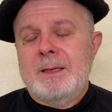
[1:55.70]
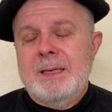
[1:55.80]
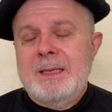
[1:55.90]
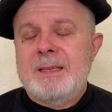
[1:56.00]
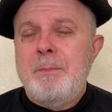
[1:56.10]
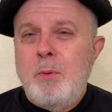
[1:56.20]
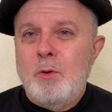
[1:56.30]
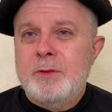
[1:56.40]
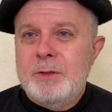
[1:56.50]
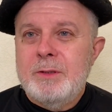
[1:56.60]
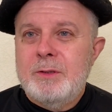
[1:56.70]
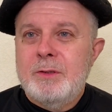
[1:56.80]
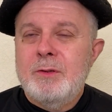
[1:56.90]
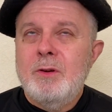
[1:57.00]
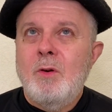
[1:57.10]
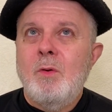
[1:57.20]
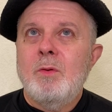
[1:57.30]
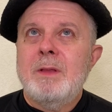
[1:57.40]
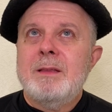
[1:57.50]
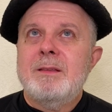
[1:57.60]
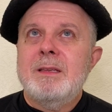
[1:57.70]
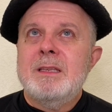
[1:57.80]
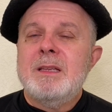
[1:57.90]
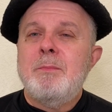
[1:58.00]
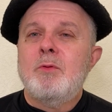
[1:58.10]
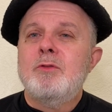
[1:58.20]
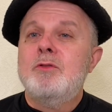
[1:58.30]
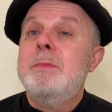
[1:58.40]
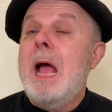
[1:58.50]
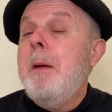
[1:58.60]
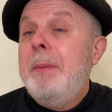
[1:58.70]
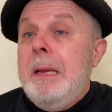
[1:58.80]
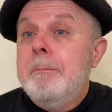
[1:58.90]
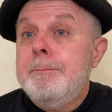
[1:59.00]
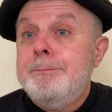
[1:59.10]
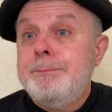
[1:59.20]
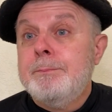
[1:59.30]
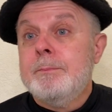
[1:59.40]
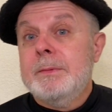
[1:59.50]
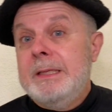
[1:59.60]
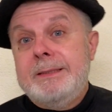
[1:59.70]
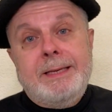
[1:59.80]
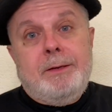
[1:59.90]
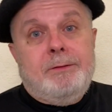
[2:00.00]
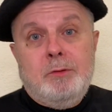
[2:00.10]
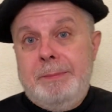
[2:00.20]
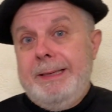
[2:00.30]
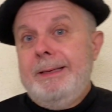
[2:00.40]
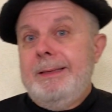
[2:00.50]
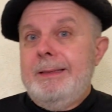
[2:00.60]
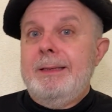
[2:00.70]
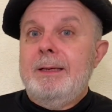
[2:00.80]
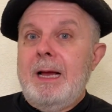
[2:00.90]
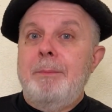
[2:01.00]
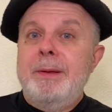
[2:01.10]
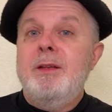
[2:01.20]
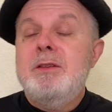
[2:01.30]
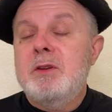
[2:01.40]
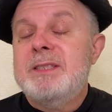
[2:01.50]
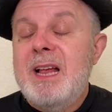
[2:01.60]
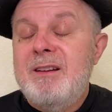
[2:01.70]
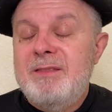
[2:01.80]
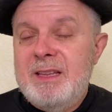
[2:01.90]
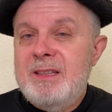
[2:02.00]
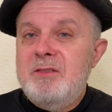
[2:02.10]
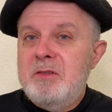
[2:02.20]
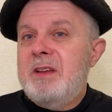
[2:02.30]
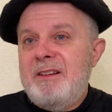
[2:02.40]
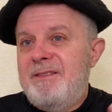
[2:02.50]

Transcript: it's important to know that it's important to be happy. Instead of to be happy in yourself, then you can